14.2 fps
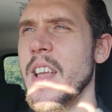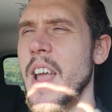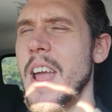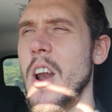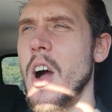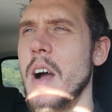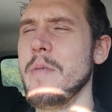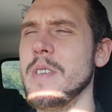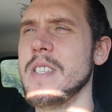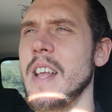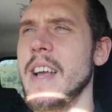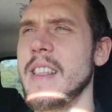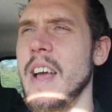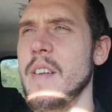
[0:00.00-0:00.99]
And I was
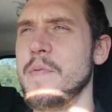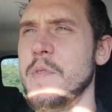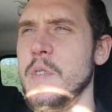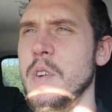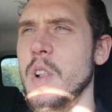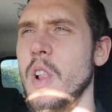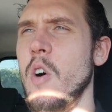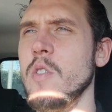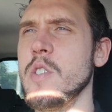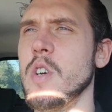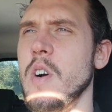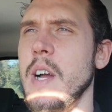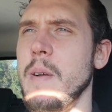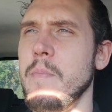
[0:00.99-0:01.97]
like that for a long
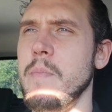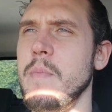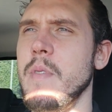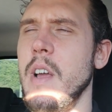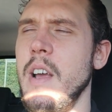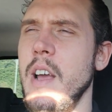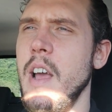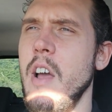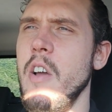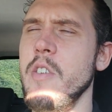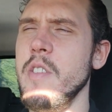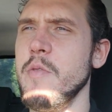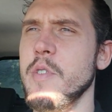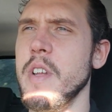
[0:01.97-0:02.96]
time.
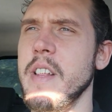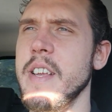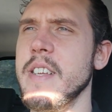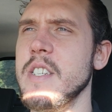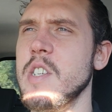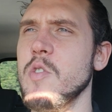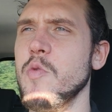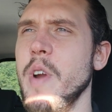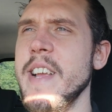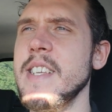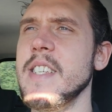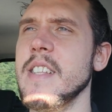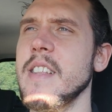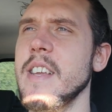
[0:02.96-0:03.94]
Only really until
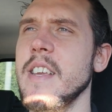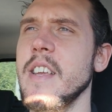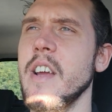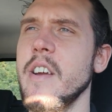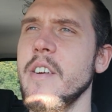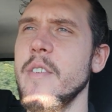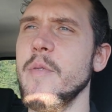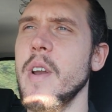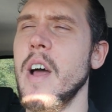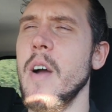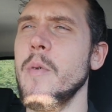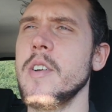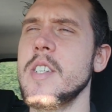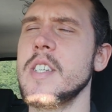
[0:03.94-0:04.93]
recently. When
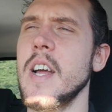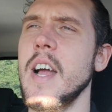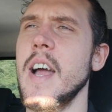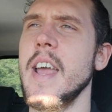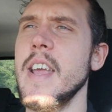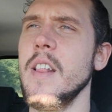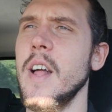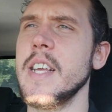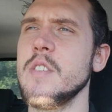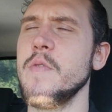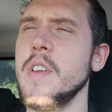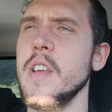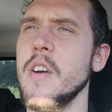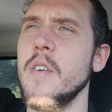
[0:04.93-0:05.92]
I watched Eli's
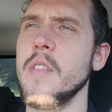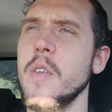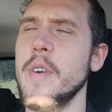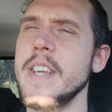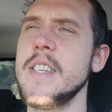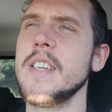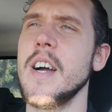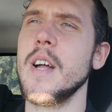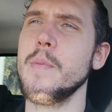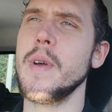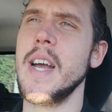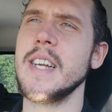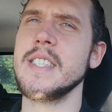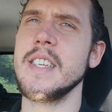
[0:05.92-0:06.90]
video on the retard
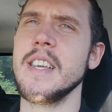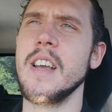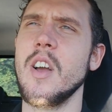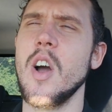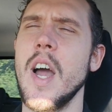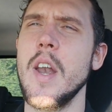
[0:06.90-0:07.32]
maxing and